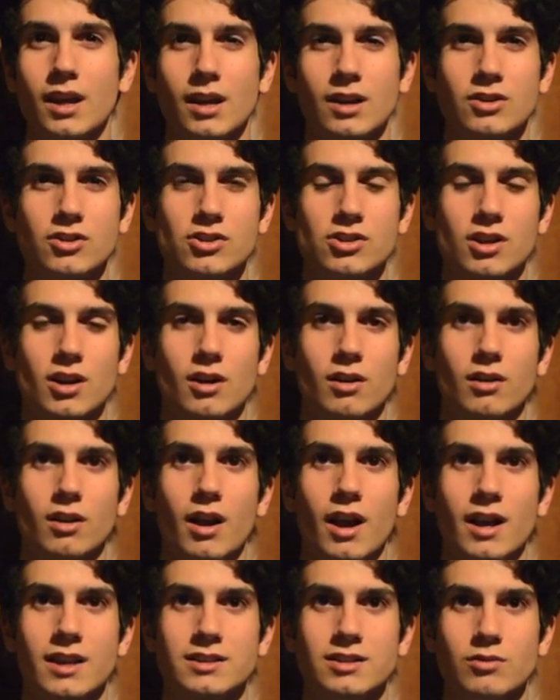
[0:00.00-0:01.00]
and share,
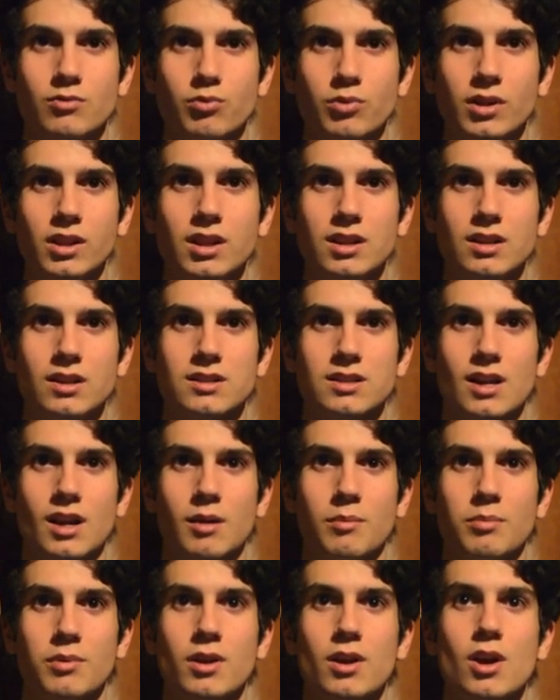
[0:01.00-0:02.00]
as it really does
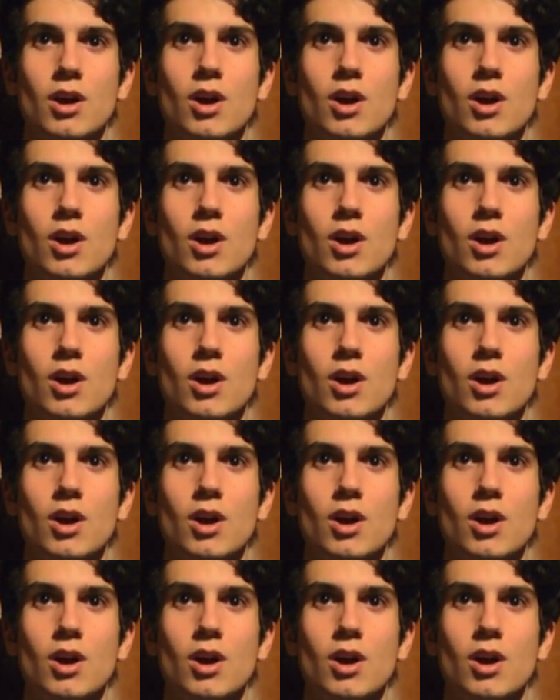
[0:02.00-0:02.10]
help.